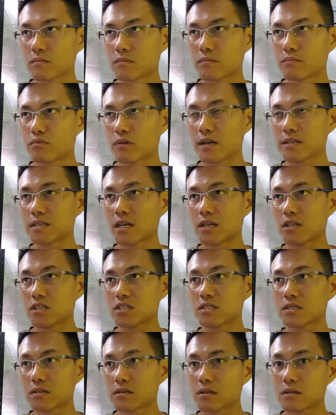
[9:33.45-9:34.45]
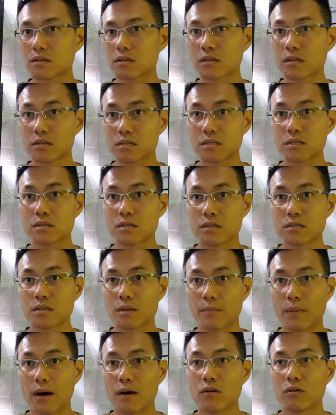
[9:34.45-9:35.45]
priced at this
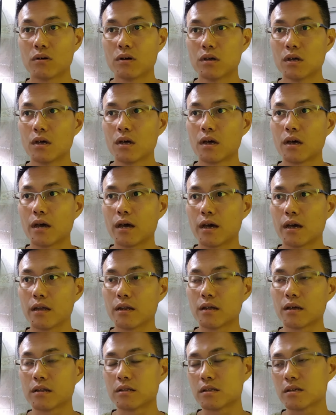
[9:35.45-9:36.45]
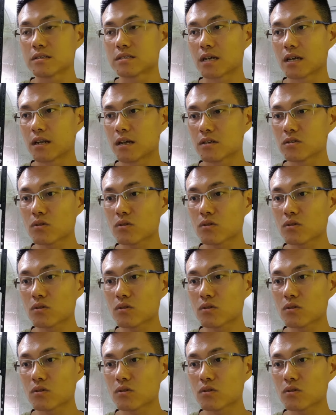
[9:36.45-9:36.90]
amount, and things like that.